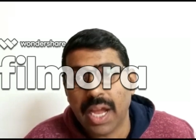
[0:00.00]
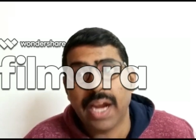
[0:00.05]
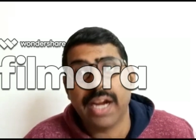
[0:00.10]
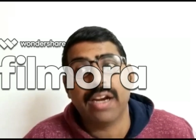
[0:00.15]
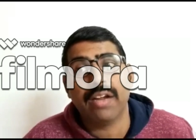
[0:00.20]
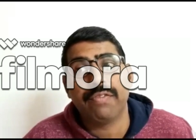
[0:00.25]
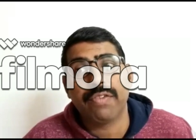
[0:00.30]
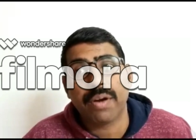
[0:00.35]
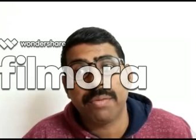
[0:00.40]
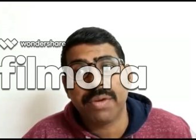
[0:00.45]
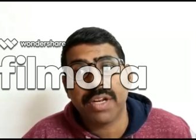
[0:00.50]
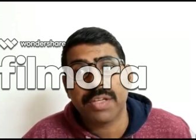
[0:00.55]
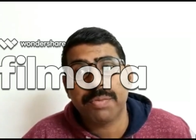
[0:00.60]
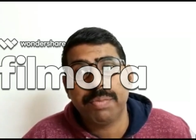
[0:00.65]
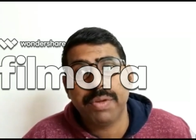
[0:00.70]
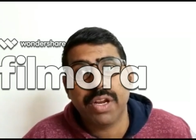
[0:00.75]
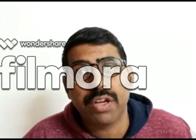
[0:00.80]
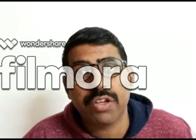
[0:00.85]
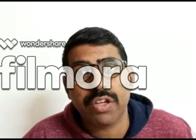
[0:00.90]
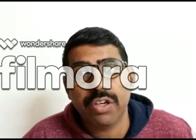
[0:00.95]
and from
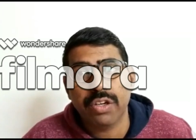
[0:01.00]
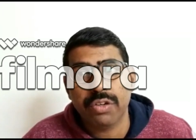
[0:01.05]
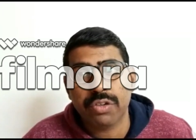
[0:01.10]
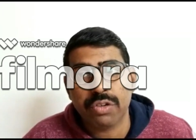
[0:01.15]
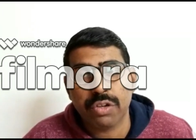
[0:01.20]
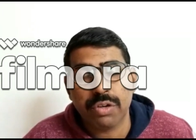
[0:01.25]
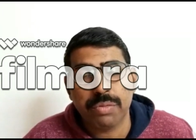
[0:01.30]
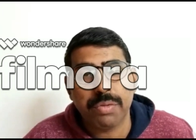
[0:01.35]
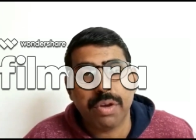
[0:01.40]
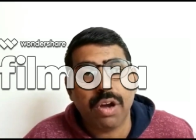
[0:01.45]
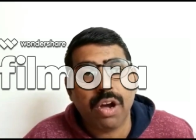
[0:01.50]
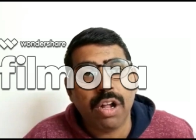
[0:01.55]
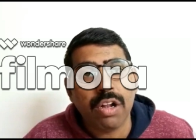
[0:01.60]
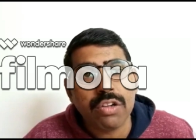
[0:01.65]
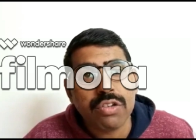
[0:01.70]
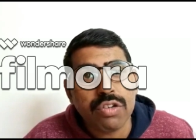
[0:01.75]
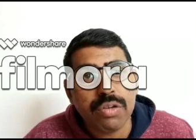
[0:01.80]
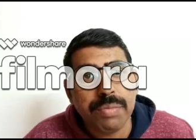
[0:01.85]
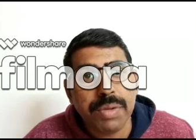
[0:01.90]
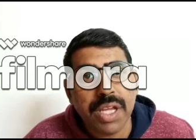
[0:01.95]
respiration you should
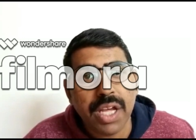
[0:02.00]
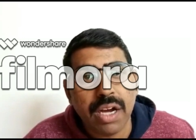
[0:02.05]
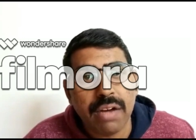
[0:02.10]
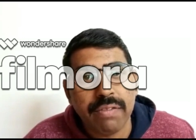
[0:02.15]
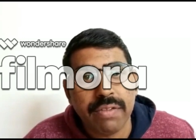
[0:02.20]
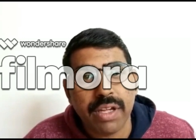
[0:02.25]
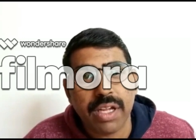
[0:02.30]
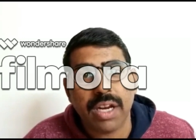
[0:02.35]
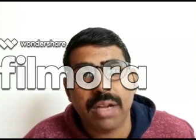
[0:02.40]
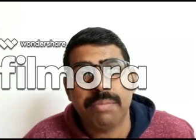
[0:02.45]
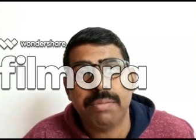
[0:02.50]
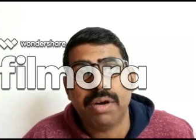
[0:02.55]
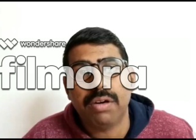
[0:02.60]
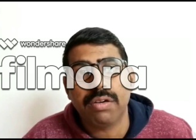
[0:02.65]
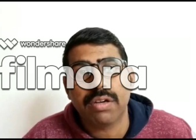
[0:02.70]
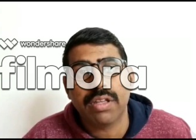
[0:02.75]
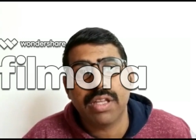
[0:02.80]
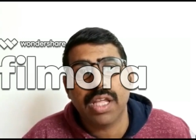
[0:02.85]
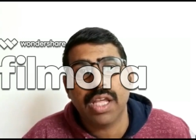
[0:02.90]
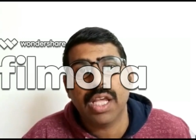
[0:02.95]
also be aware
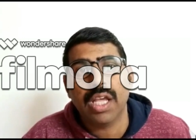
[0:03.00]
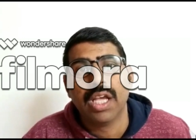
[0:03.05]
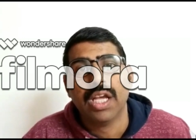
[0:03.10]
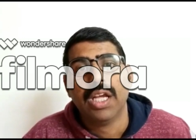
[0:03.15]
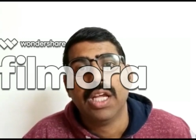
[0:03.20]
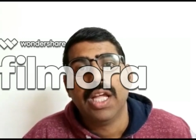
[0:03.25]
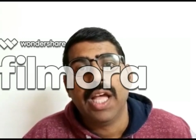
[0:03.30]
about the